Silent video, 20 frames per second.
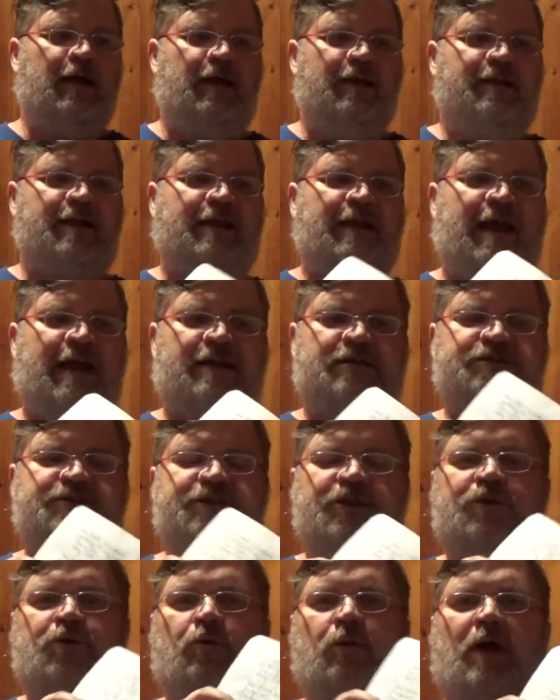that has
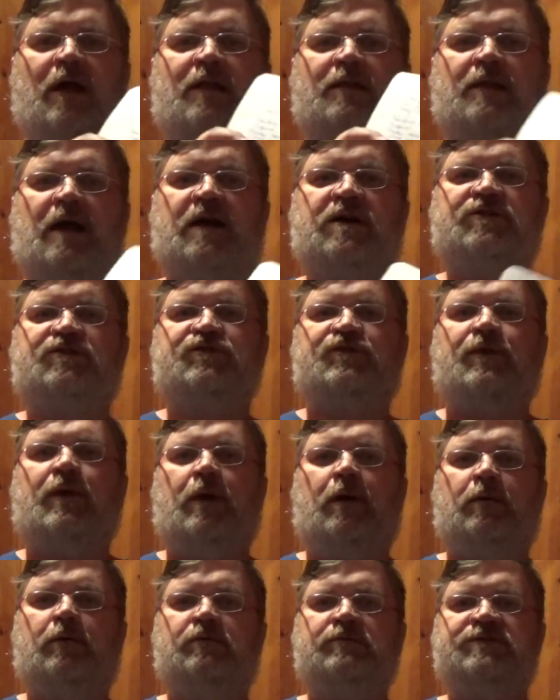little
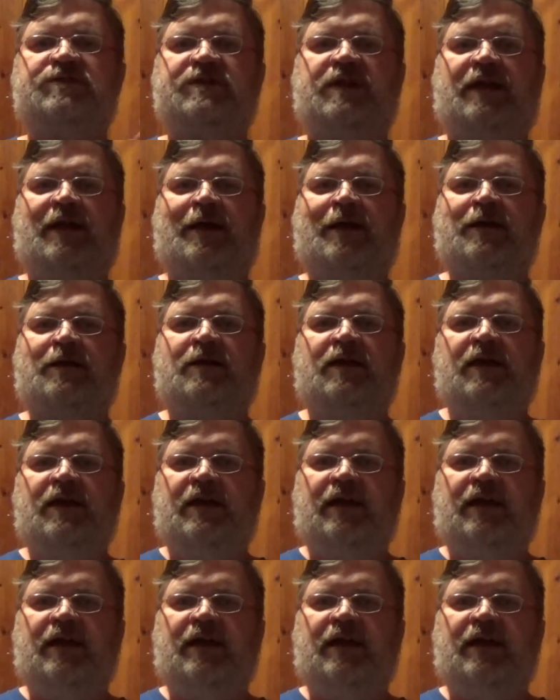electrodes, and